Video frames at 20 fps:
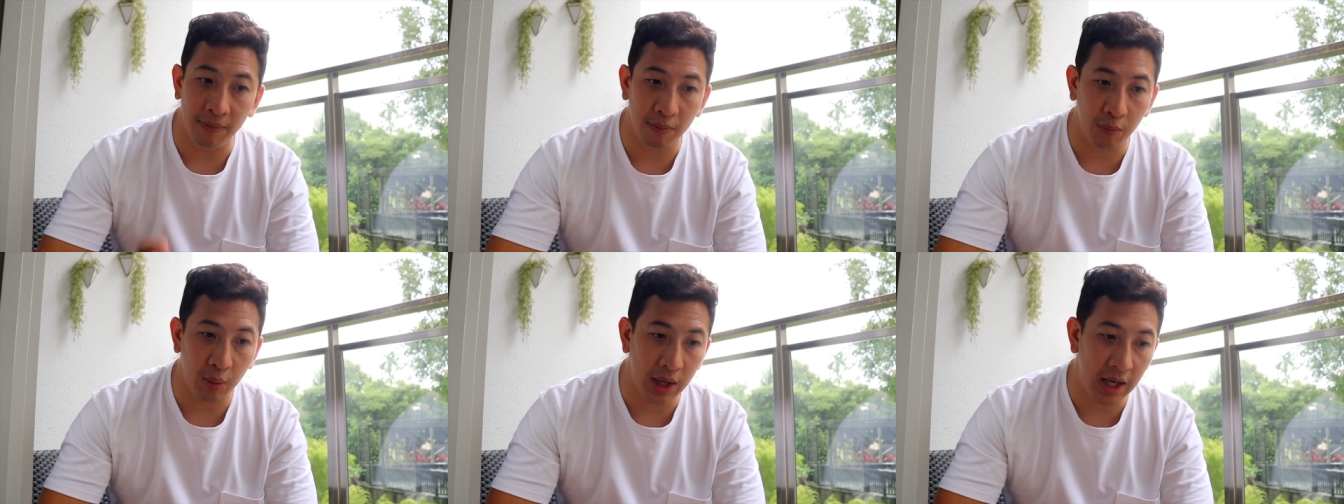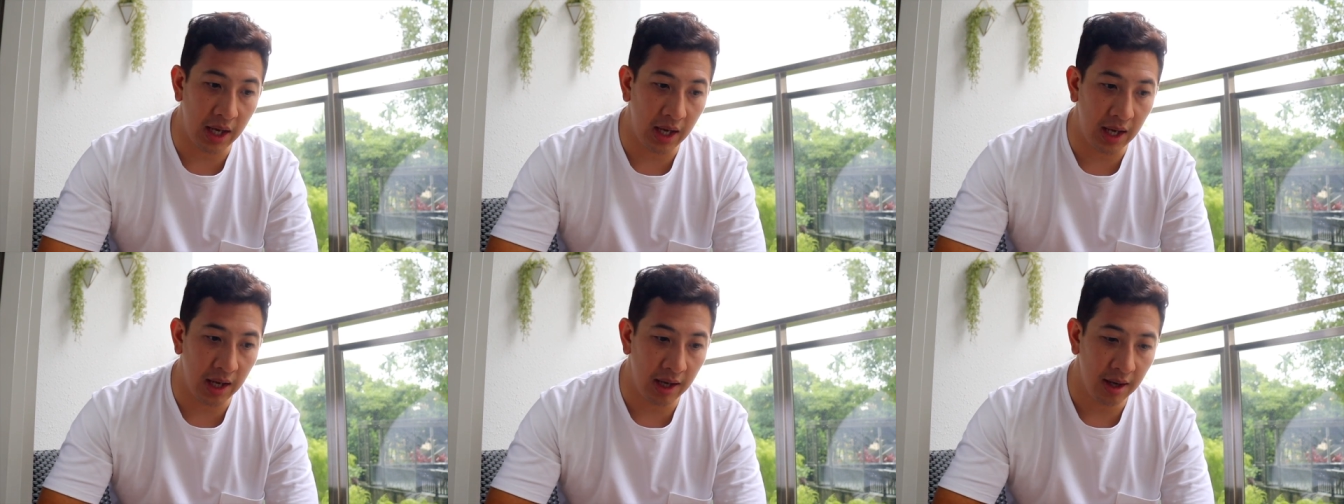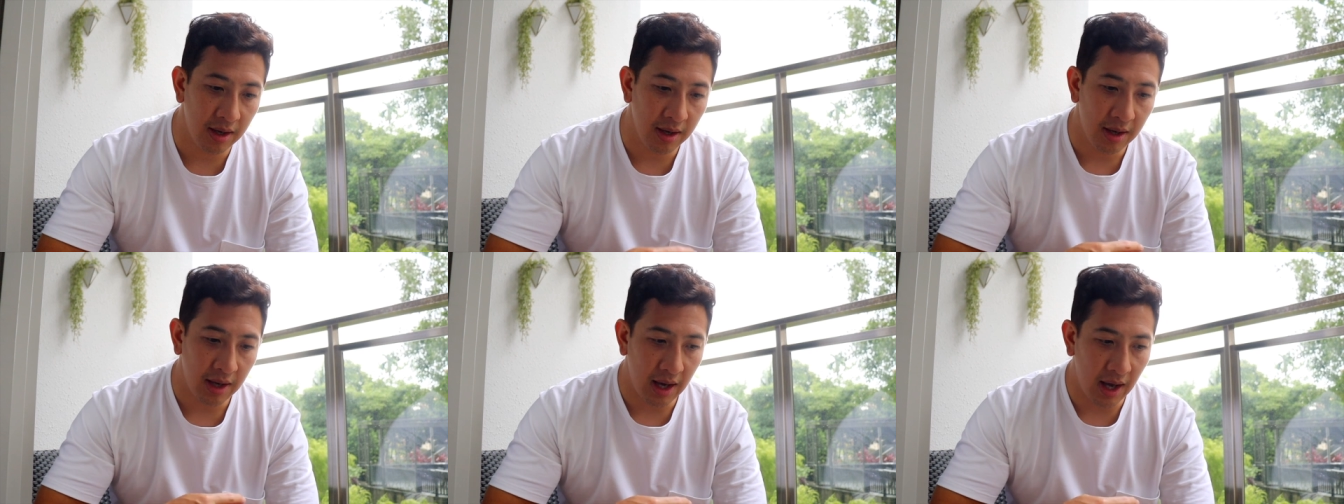we
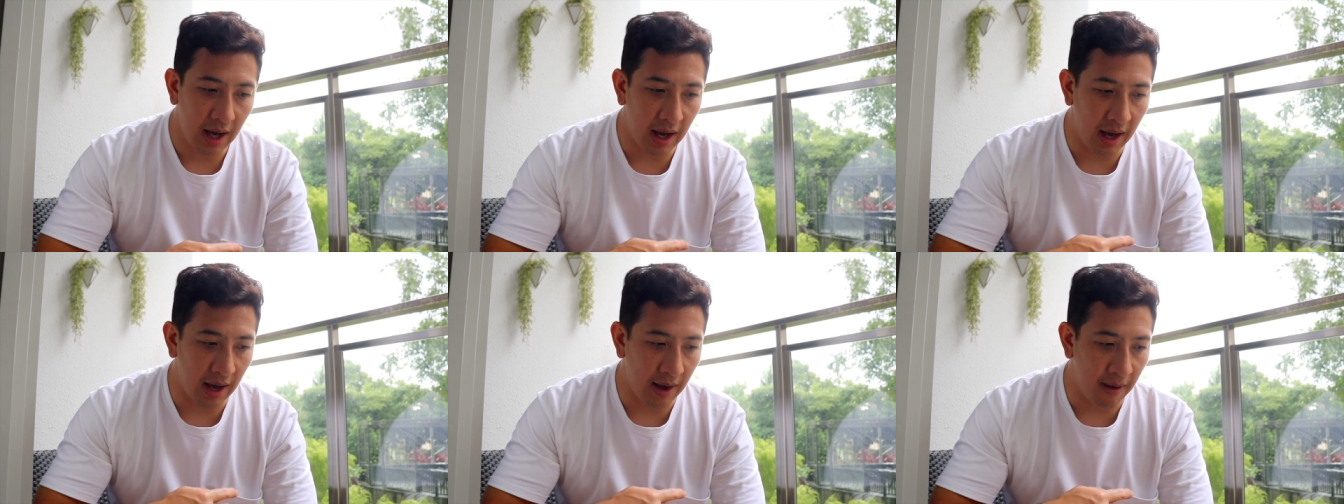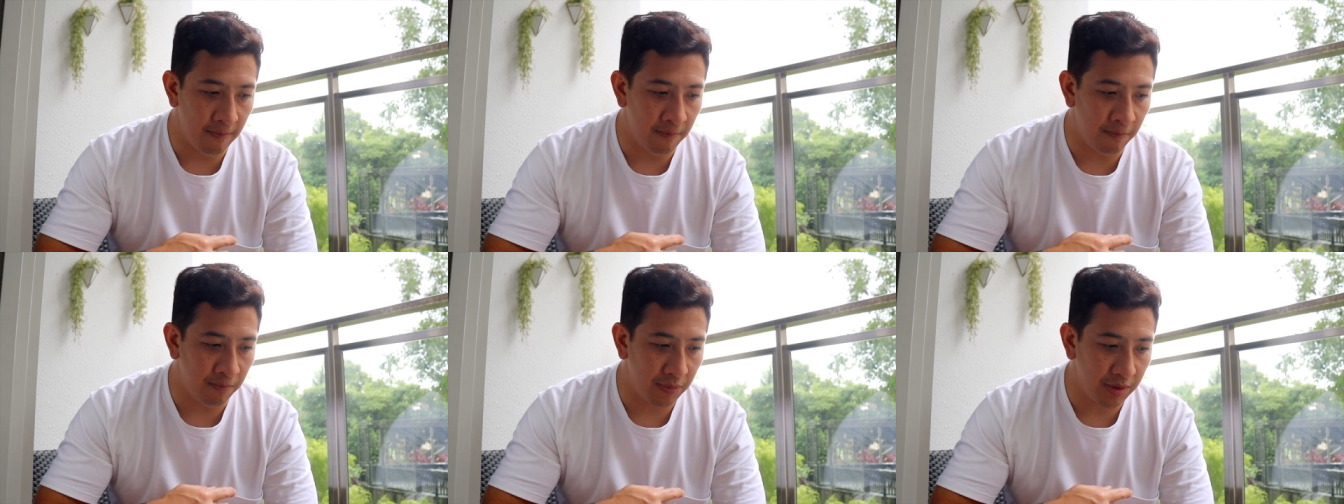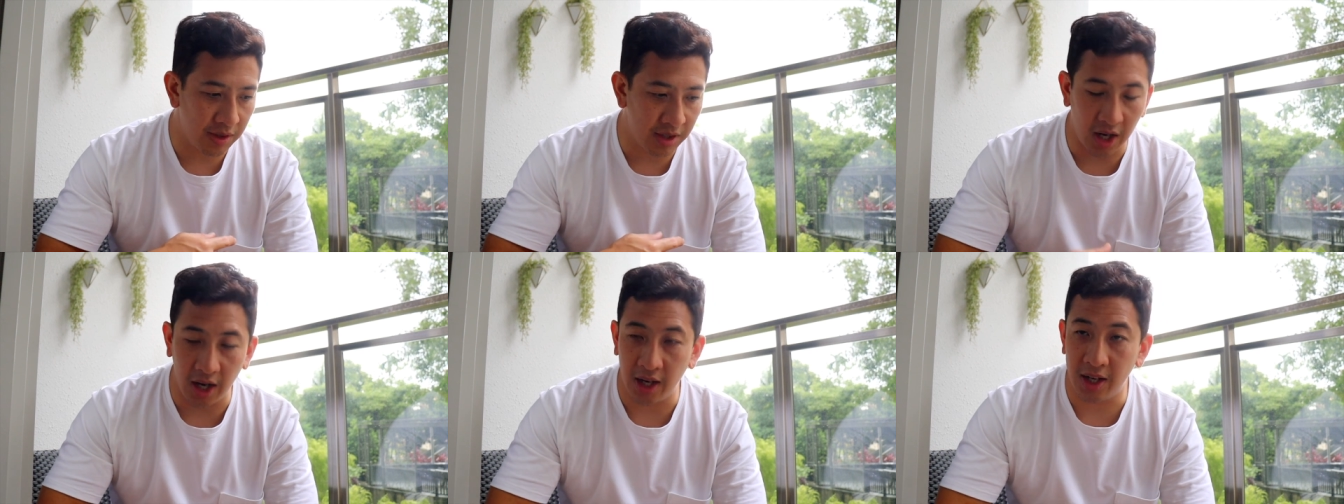um,
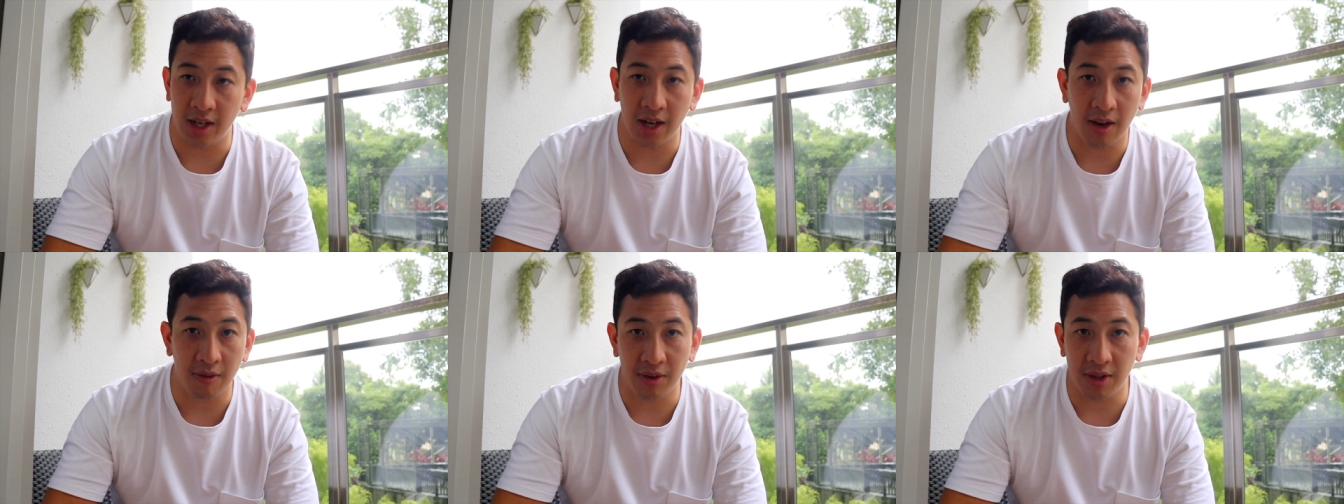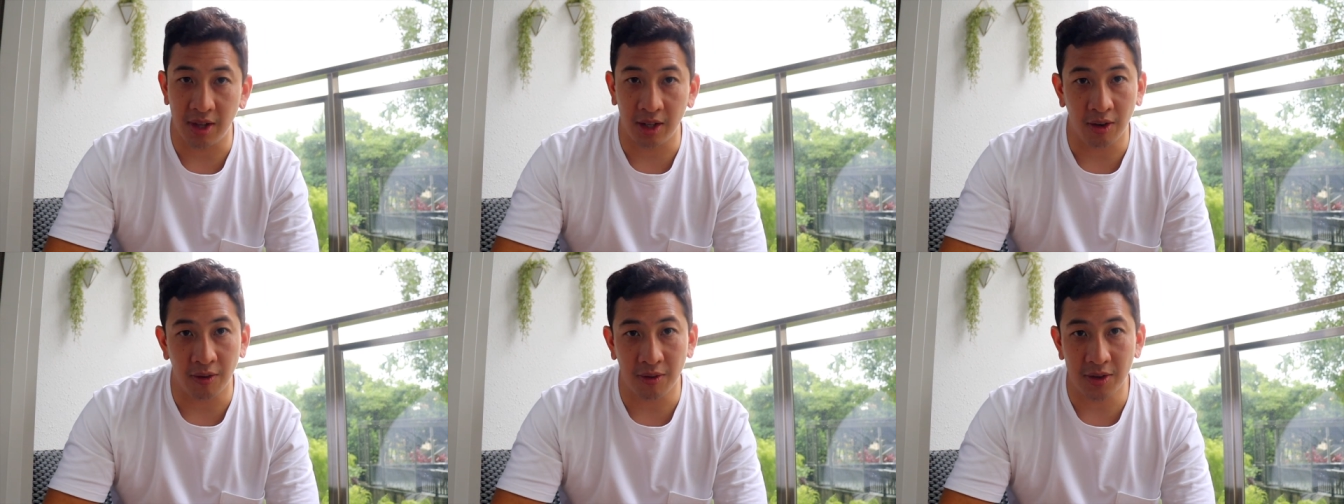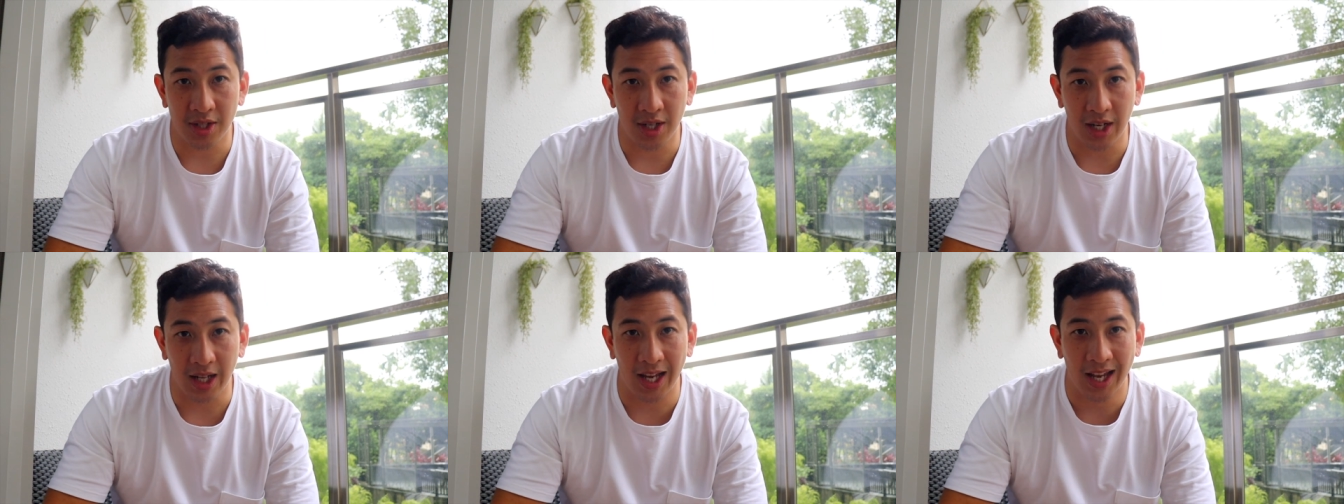tidied everything
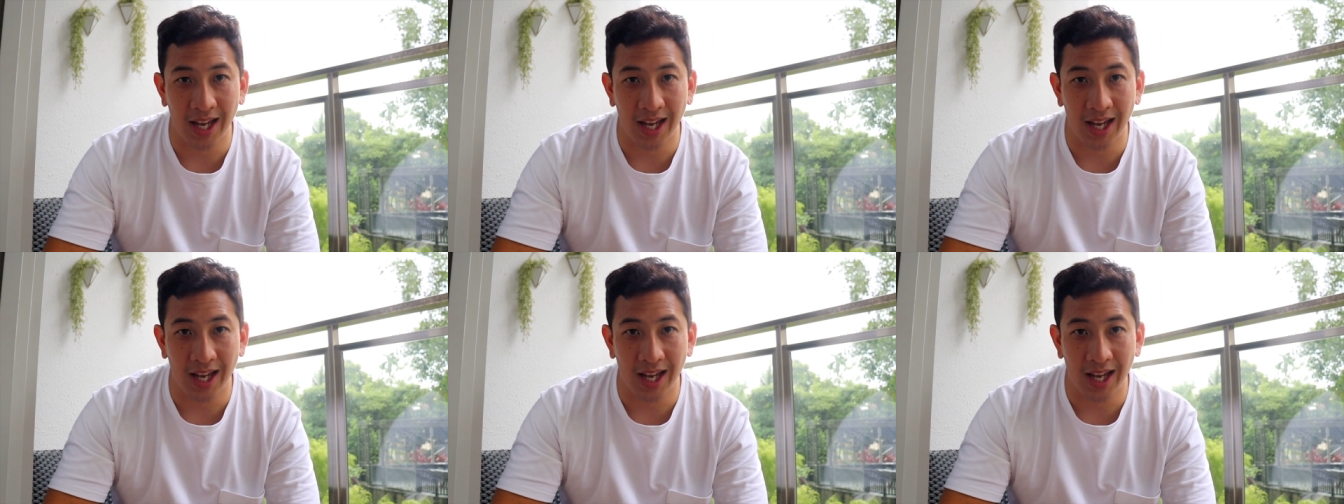obviously